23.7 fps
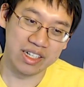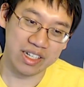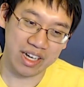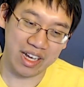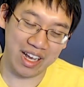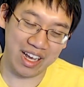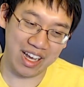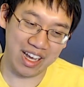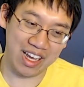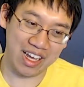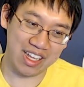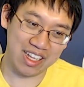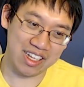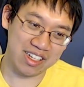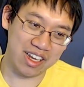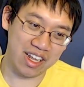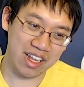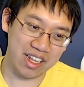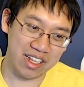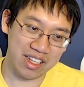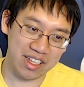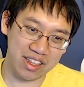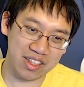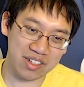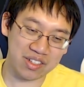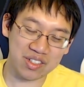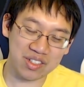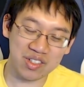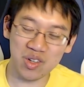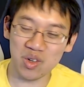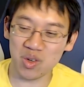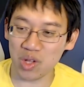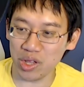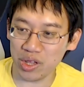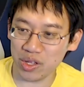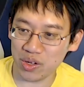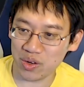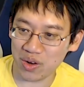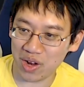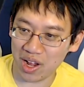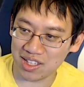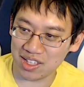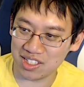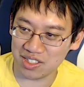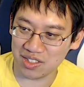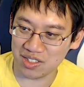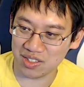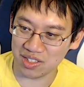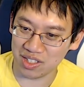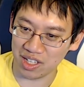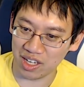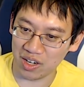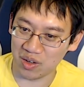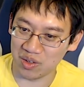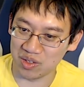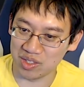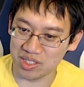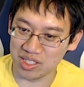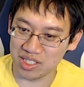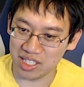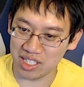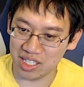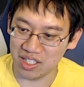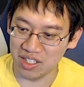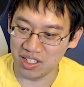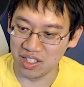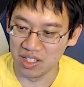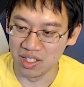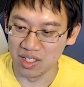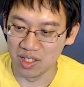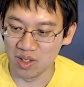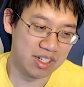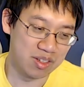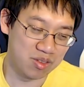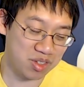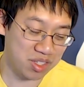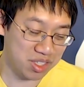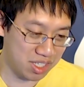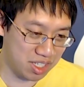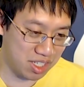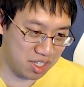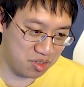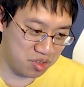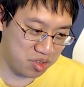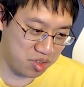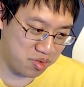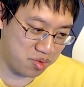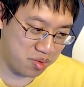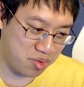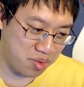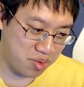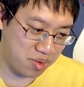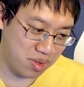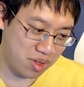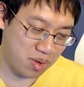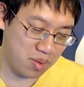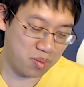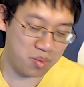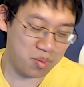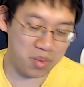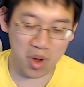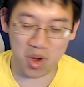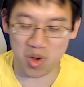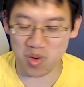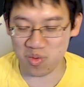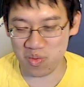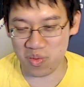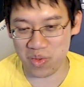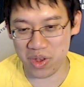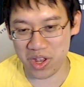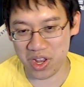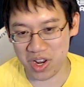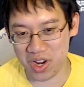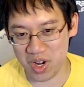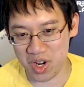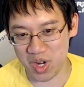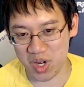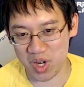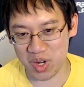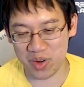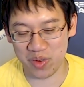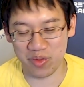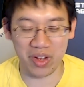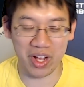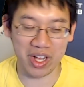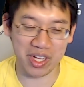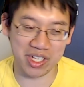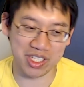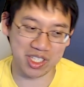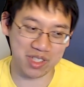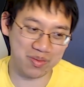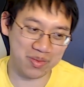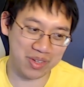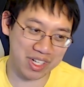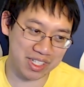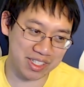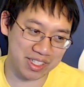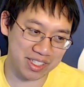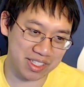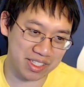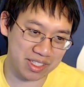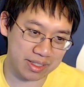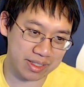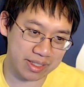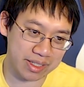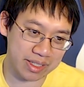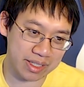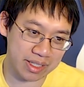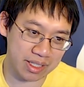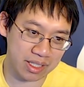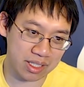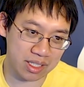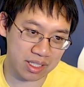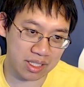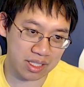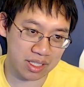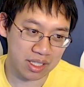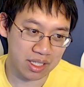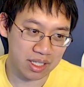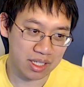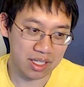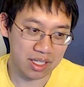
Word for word: And there's no clear answer there, I would say. Really good with Bone Mare, Vile Spine Slayer,